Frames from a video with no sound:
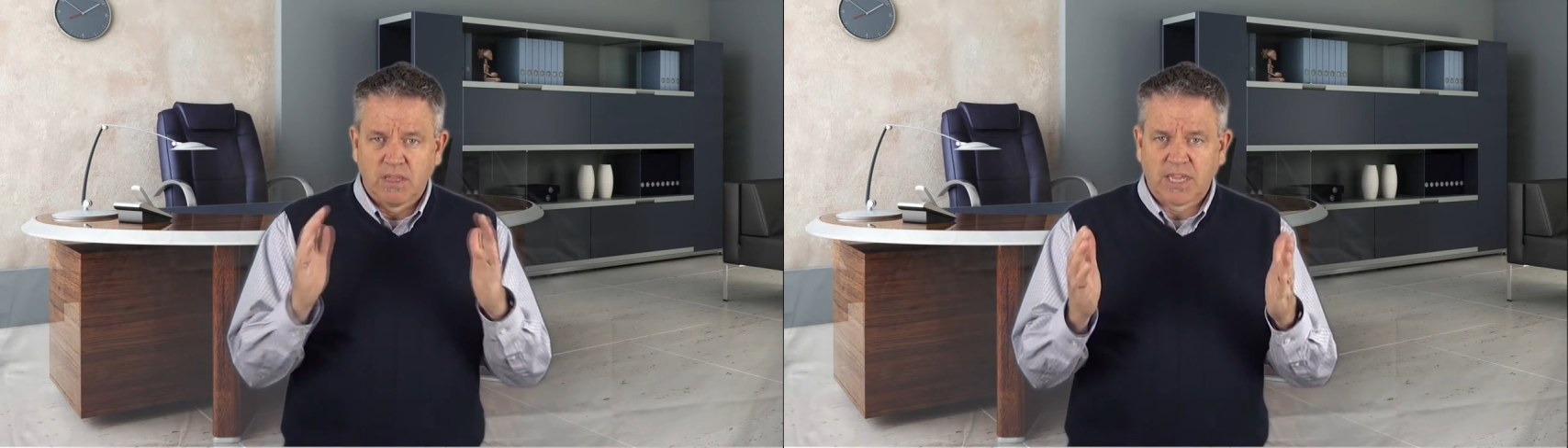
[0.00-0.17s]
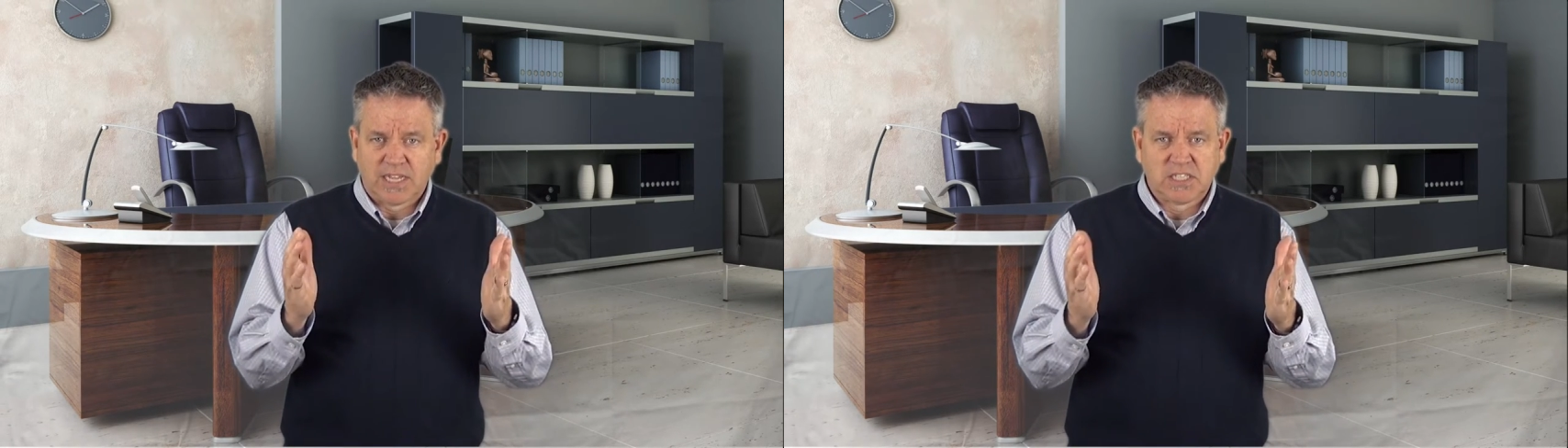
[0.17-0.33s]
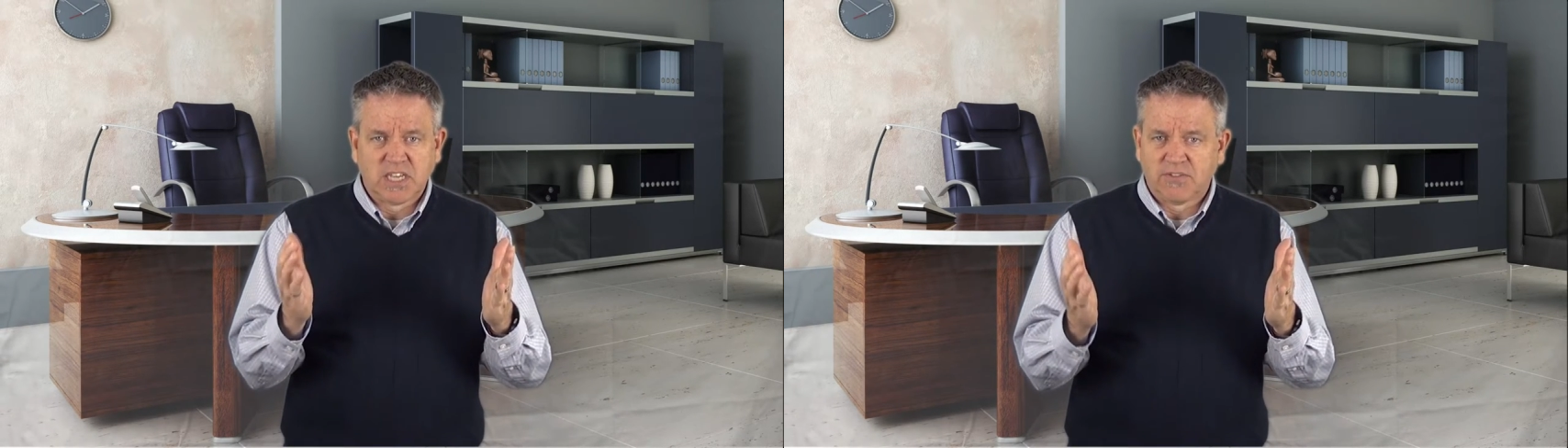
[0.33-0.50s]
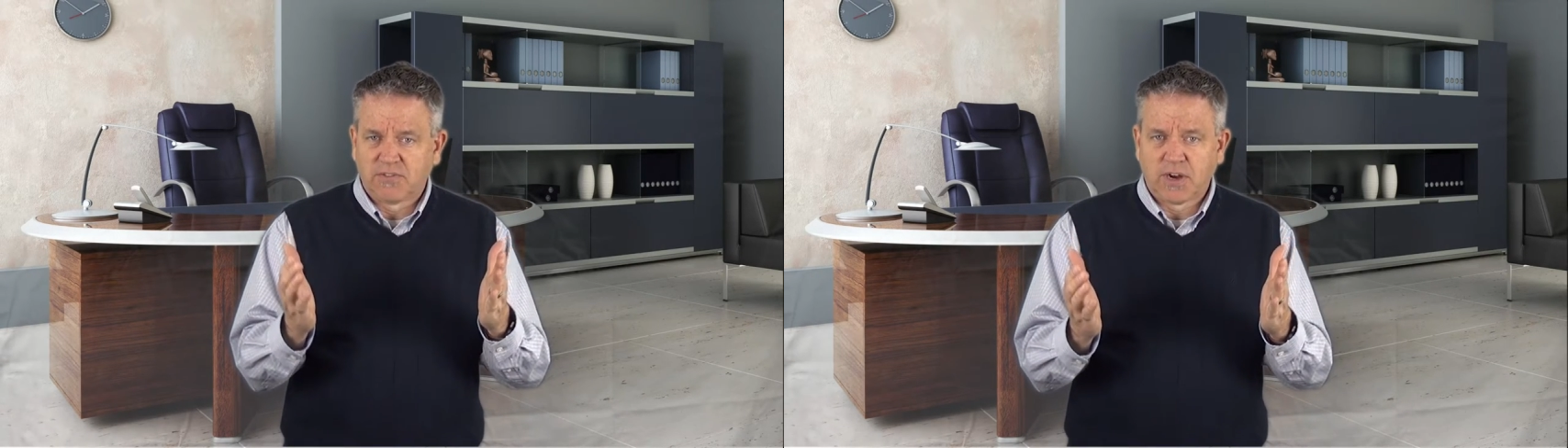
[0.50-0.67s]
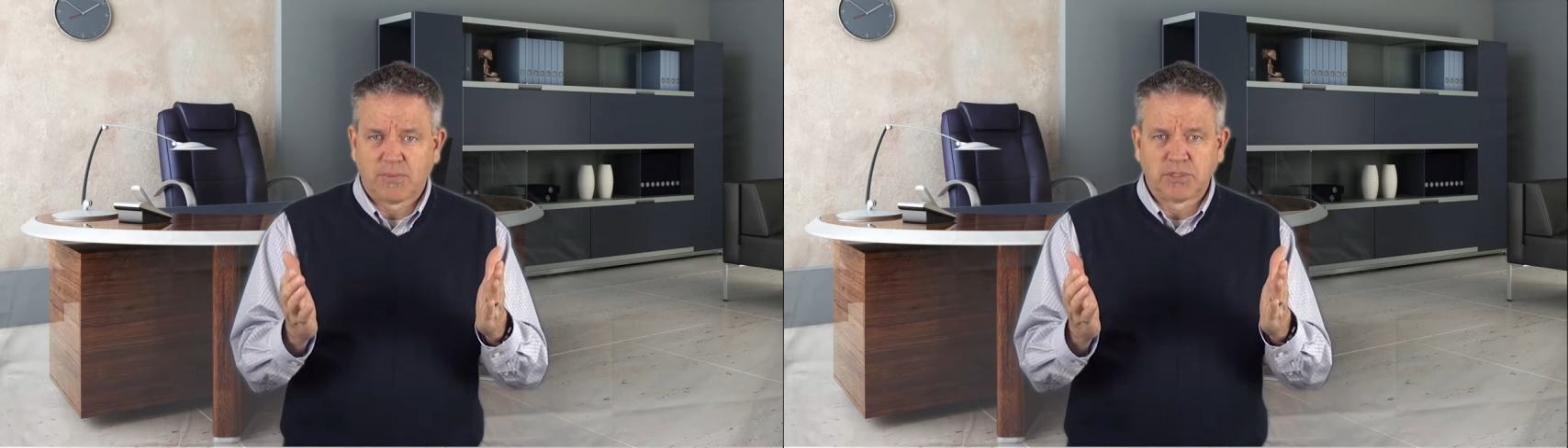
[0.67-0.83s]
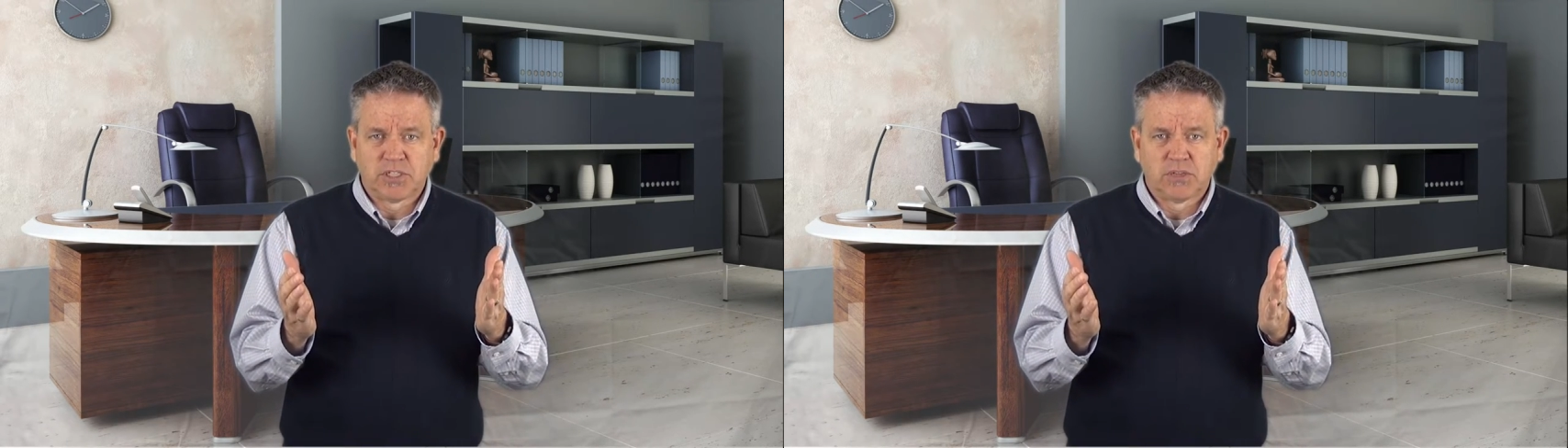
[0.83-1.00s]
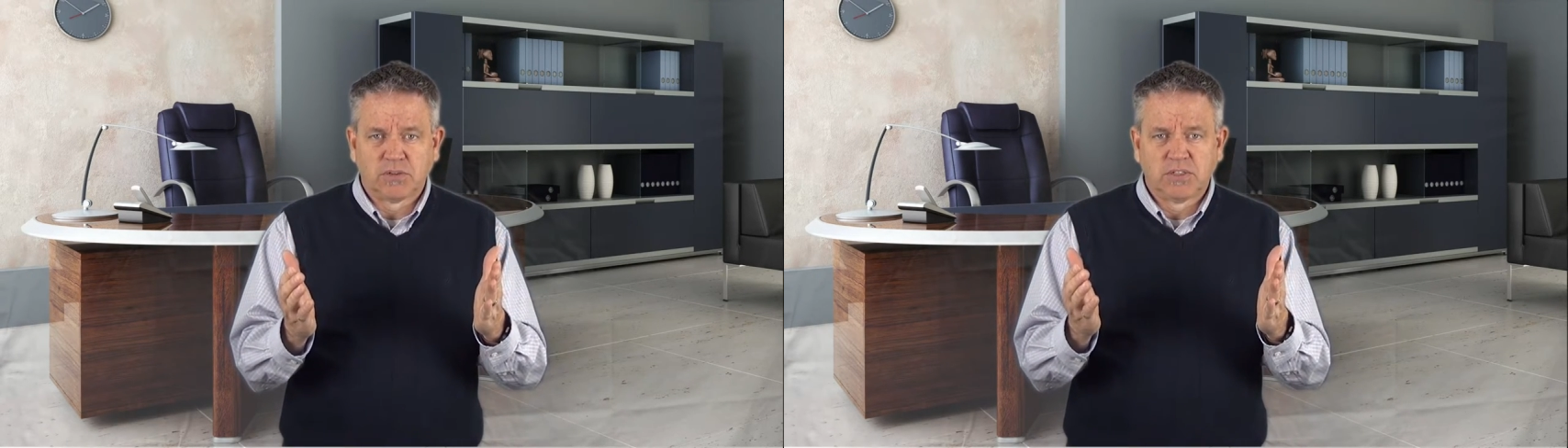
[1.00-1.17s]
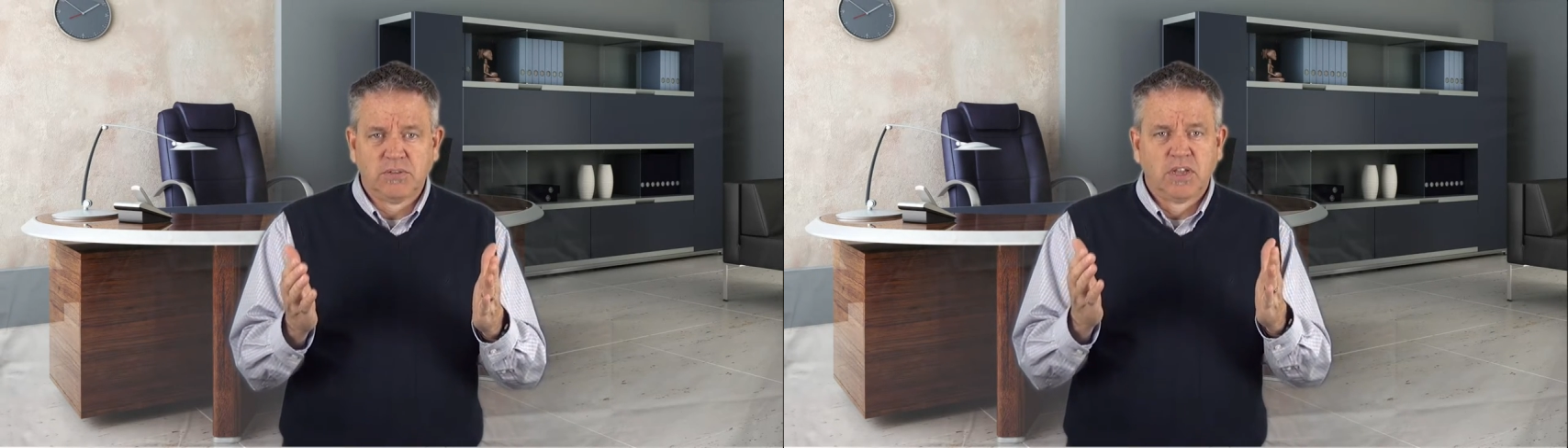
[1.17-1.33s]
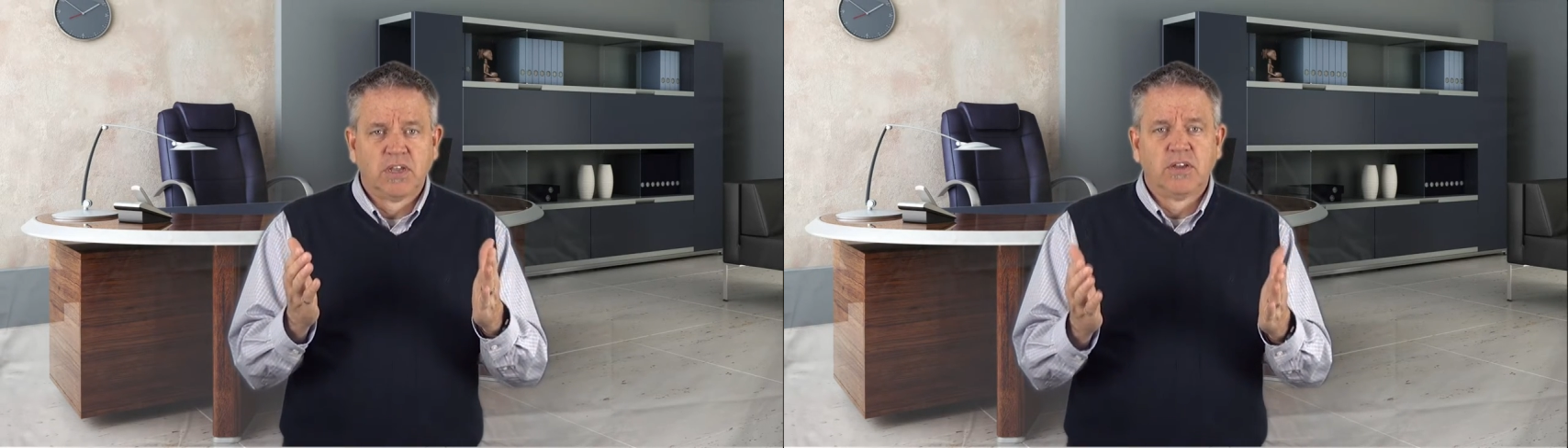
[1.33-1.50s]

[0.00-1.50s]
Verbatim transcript: That's it for episode